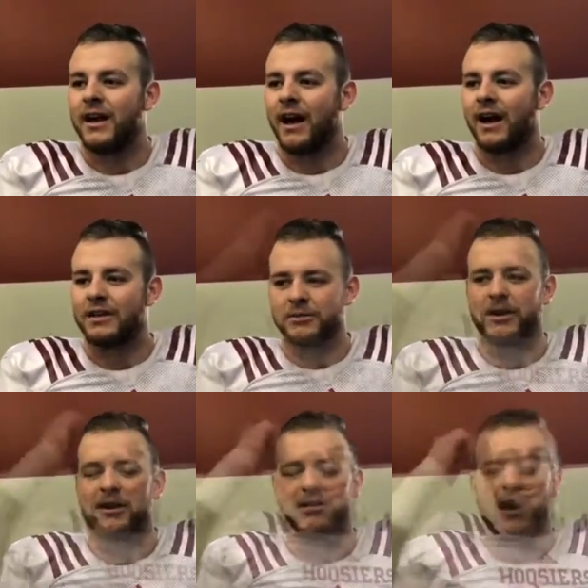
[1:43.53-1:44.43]
Uh, it should
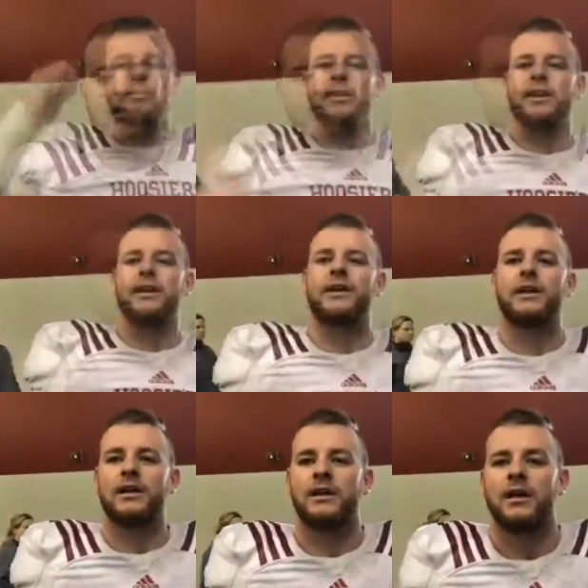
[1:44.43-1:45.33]
be a good time. Last year
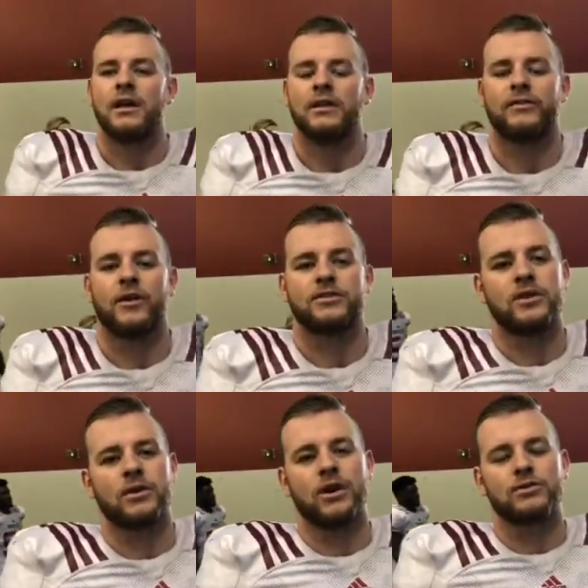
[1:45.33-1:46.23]
being the first
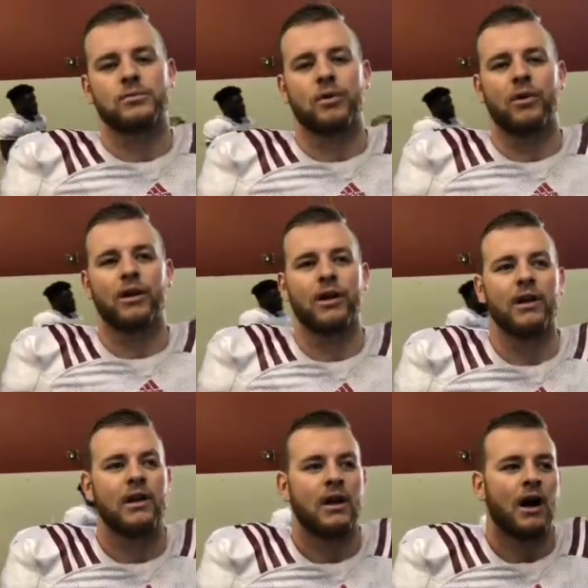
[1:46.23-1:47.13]
year with Coach DeBord,
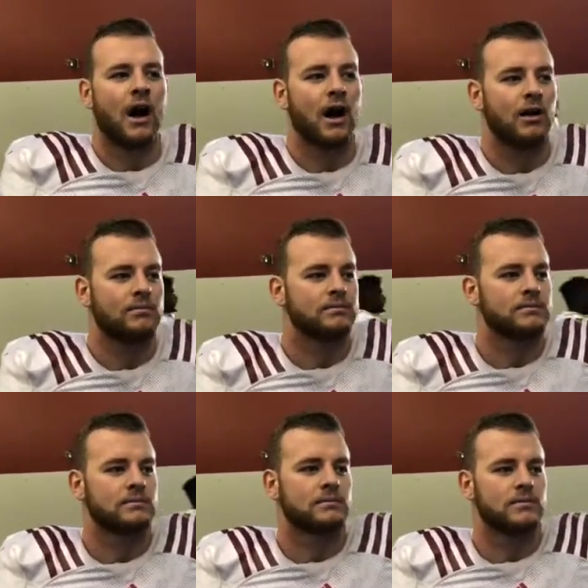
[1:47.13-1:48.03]
um,
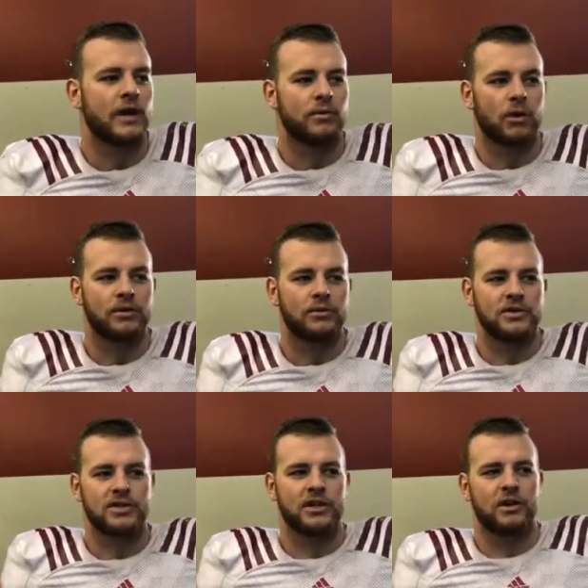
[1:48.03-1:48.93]
everyone
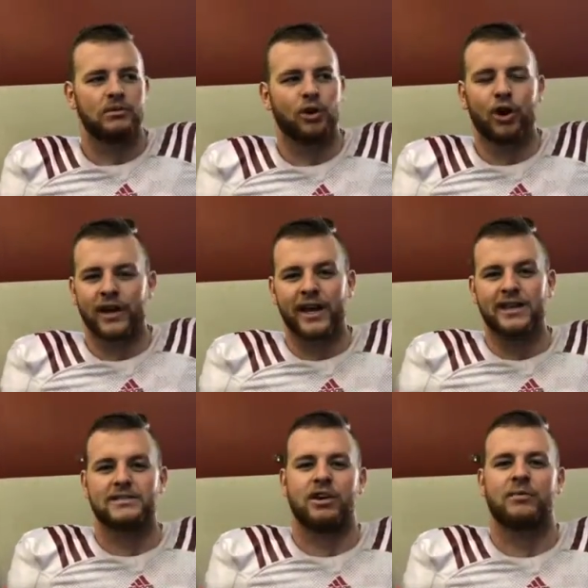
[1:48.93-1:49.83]
was, you know, learning
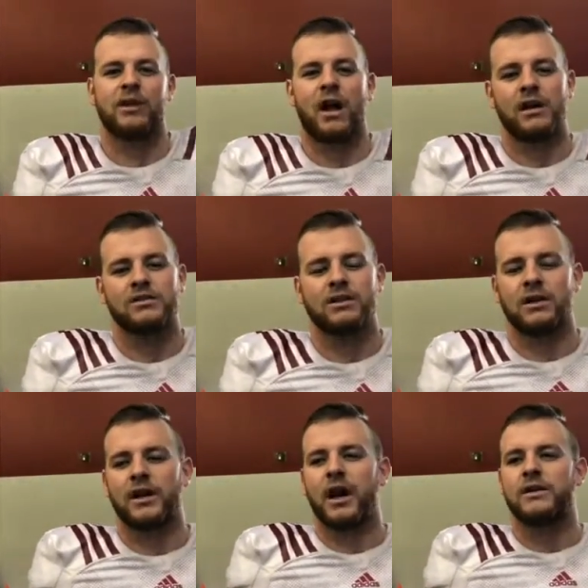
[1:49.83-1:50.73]
his terminology,
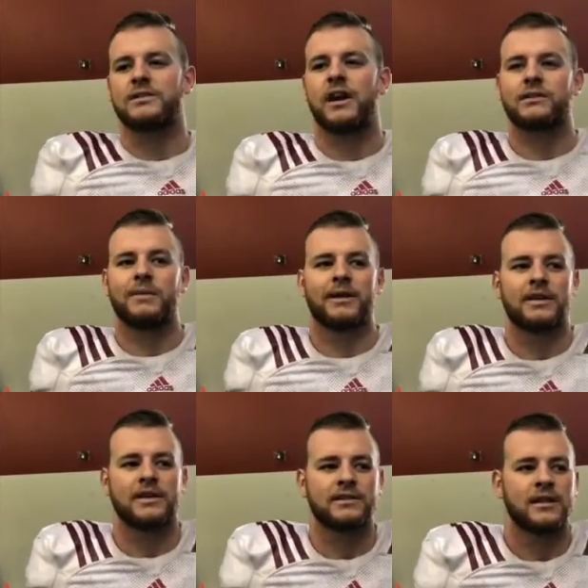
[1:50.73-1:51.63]
learning how he talked about
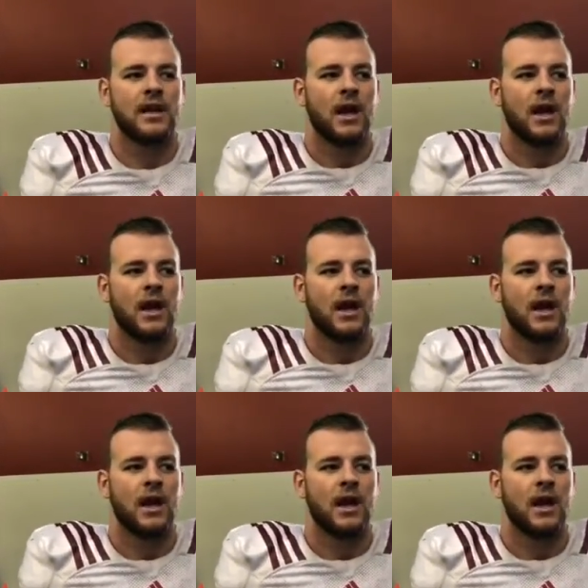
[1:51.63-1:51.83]
things.